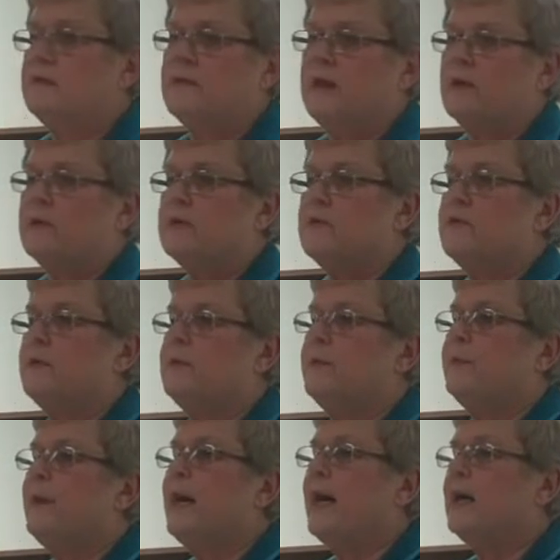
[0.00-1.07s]
flowers from the
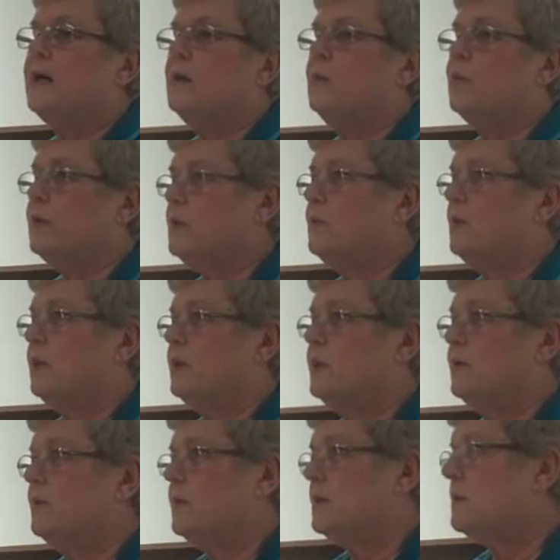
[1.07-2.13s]
back, what you want to
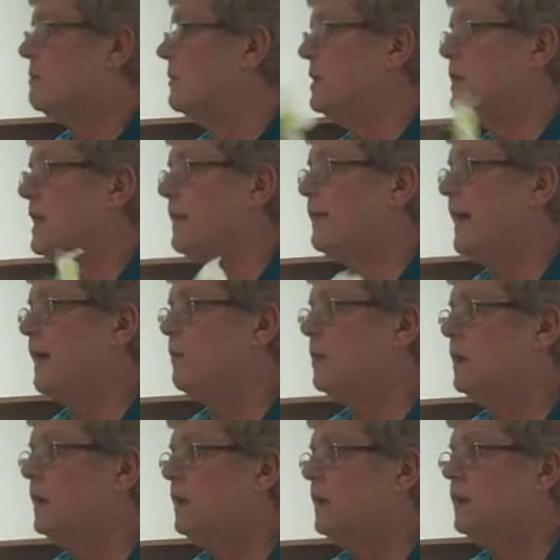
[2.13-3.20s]
do is reject that one,
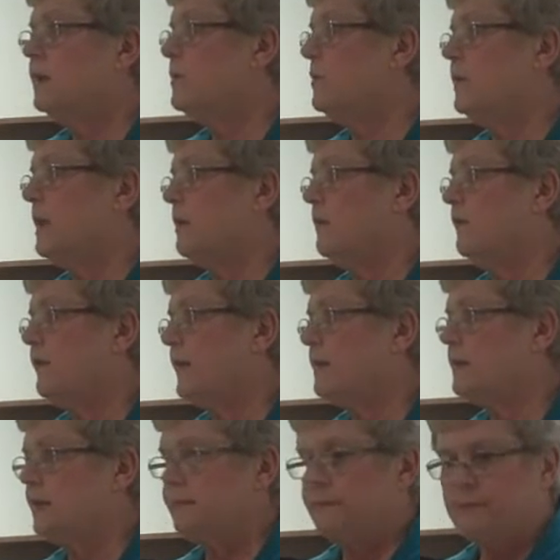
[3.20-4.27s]
because you're not going to fix
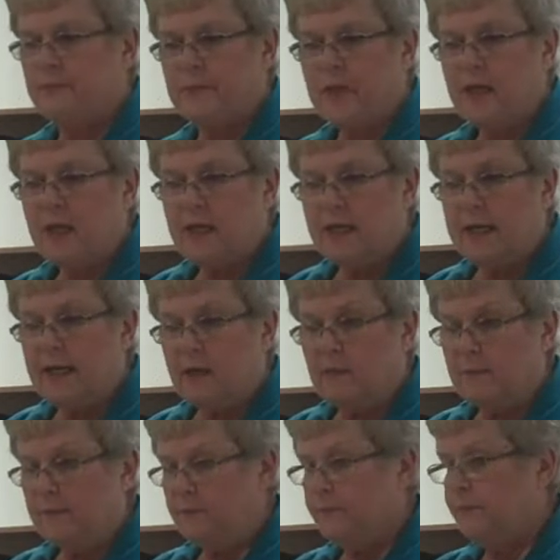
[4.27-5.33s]
it. Now,
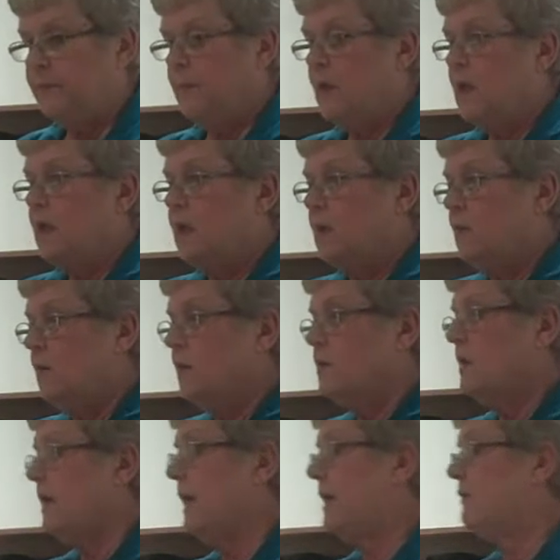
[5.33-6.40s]
you
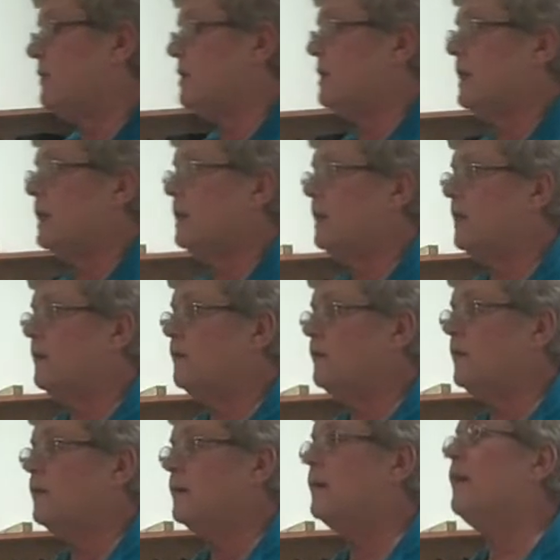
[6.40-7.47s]
also have the thing of
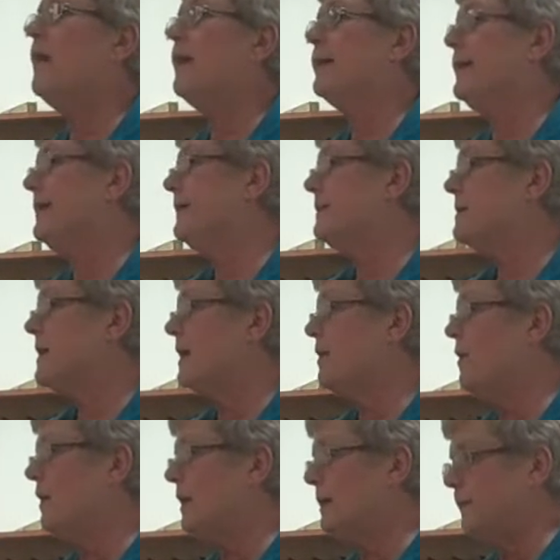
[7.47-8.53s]
clocking, as they
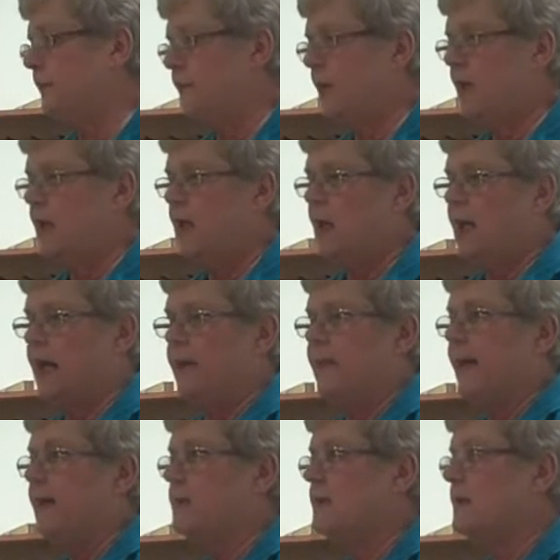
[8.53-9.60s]
call it. And
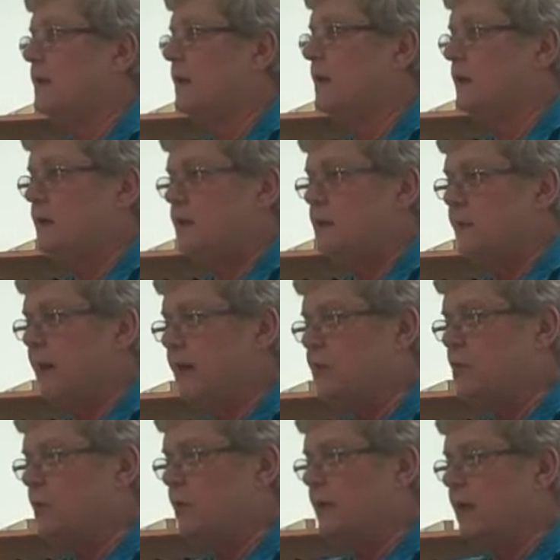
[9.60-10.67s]
that's to make
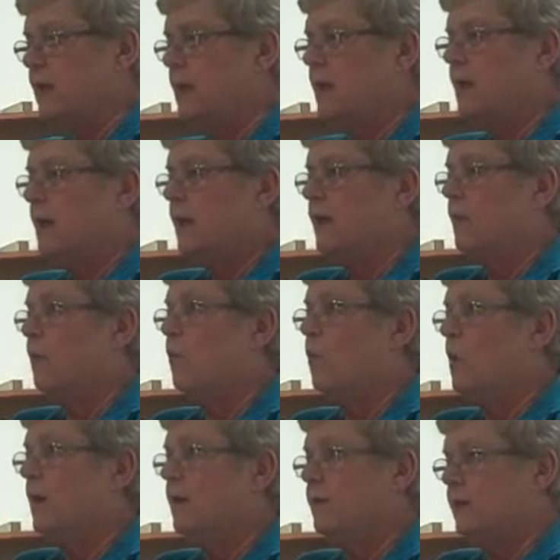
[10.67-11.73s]
sure that
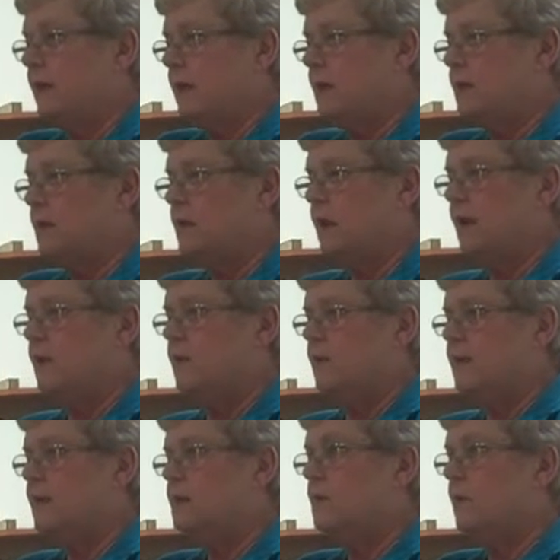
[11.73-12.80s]
one of these, either
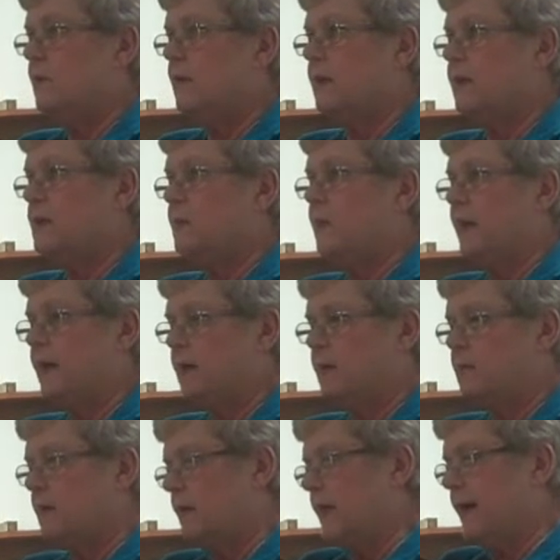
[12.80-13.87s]
this or this petal
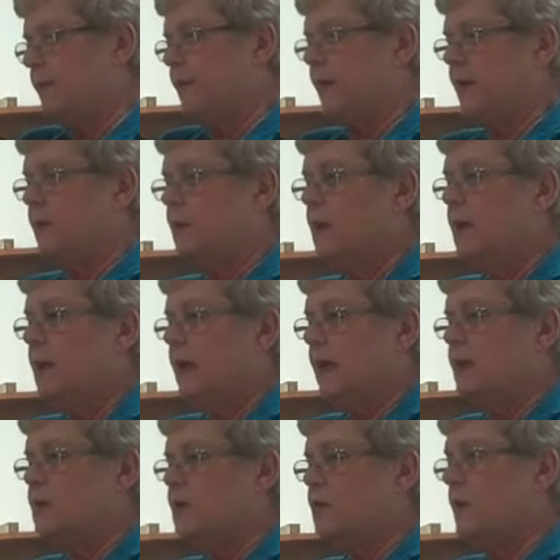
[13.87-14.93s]
or that petal,
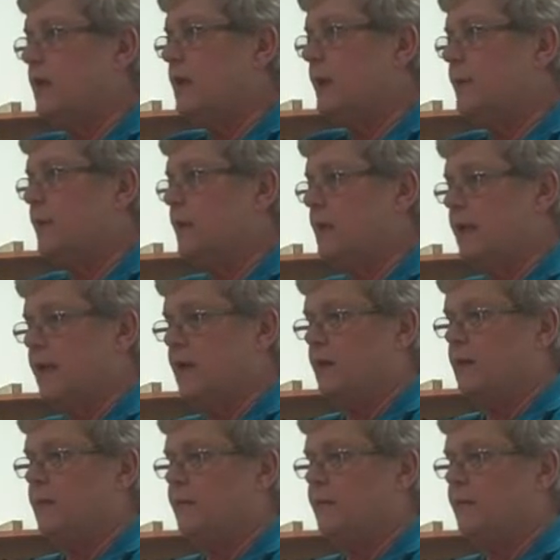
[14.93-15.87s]
is straight up and down.